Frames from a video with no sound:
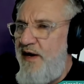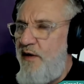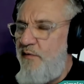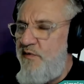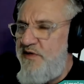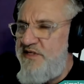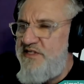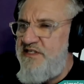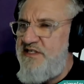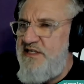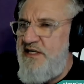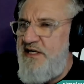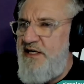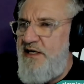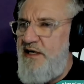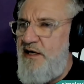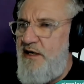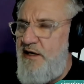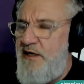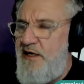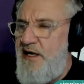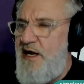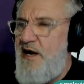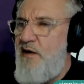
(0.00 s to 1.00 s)
We see a
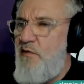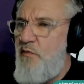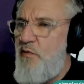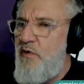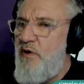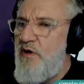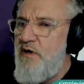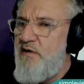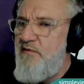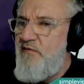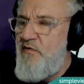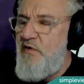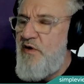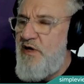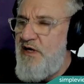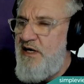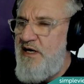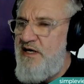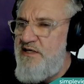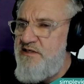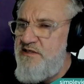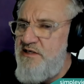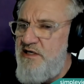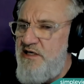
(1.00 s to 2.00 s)
network of
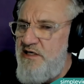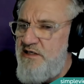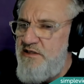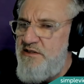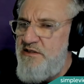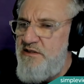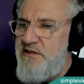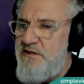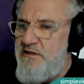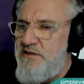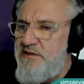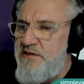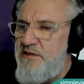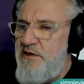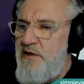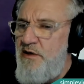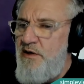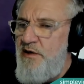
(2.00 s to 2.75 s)
organizations